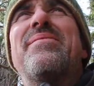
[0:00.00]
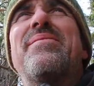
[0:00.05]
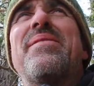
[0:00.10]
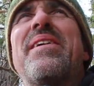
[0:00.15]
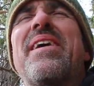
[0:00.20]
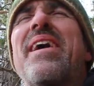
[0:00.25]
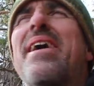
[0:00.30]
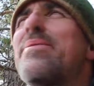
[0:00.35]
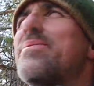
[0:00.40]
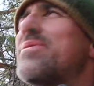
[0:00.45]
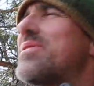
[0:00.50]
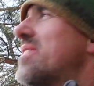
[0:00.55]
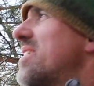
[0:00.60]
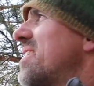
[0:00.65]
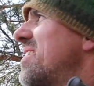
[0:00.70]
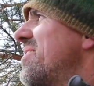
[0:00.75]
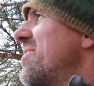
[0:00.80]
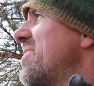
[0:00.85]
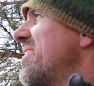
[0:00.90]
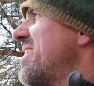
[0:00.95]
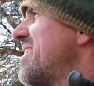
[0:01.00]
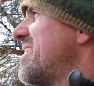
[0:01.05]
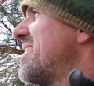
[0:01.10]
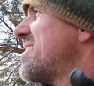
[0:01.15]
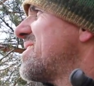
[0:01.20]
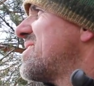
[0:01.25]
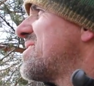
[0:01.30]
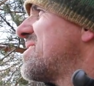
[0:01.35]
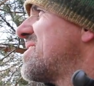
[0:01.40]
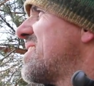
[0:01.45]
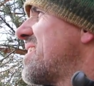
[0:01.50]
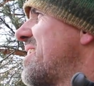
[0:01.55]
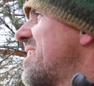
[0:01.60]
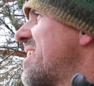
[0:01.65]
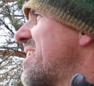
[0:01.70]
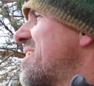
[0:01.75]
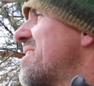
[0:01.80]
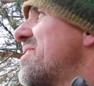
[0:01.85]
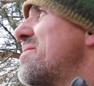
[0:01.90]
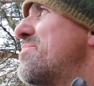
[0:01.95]
But absolutely
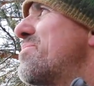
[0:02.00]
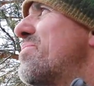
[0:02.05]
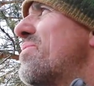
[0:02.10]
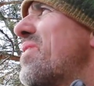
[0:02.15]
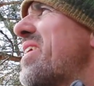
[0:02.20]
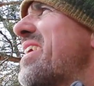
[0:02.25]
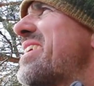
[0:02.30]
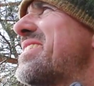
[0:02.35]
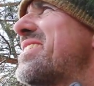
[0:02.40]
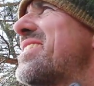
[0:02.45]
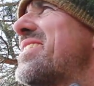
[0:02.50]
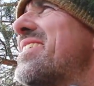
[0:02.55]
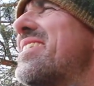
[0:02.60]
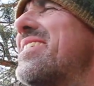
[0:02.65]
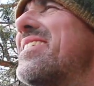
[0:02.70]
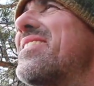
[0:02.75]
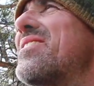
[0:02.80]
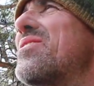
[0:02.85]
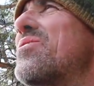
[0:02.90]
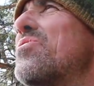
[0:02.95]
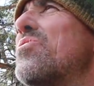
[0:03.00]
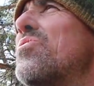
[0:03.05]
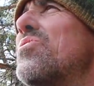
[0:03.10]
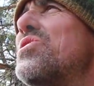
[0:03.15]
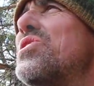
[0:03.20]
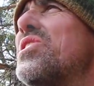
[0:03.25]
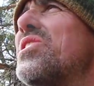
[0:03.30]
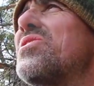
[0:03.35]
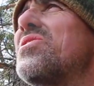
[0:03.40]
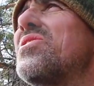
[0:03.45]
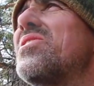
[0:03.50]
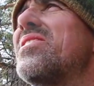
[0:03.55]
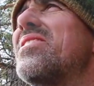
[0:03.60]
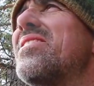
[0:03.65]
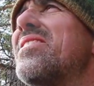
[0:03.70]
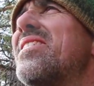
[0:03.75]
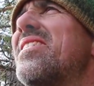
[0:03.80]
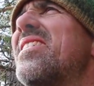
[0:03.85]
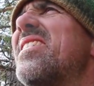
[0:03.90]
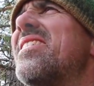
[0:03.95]
stunning and bright and gorgeous.
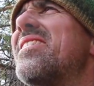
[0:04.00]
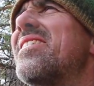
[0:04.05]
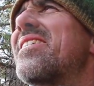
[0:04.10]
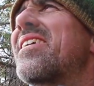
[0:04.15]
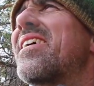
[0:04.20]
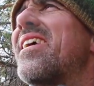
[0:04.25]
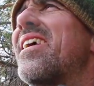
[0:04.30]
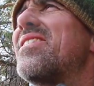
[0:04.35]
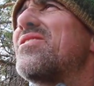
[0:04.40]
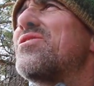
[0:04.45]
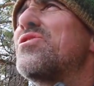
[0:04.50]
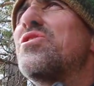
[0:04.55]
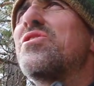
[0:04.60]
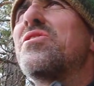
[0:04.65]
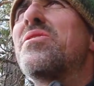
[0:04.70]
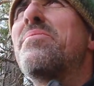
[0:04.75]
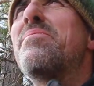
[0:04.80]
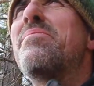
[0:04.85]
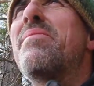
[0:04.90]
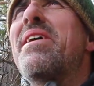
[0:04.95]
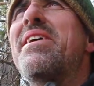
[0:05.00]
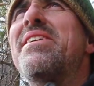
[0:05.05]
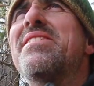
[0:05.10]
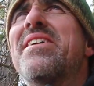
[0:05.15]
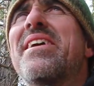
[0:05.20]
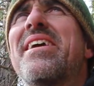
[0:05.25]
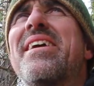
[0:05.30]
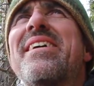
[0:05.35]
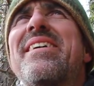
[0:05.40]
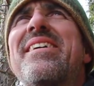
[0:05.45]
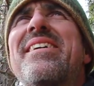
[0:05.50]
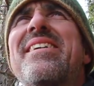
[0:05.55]
The colours are just amazing.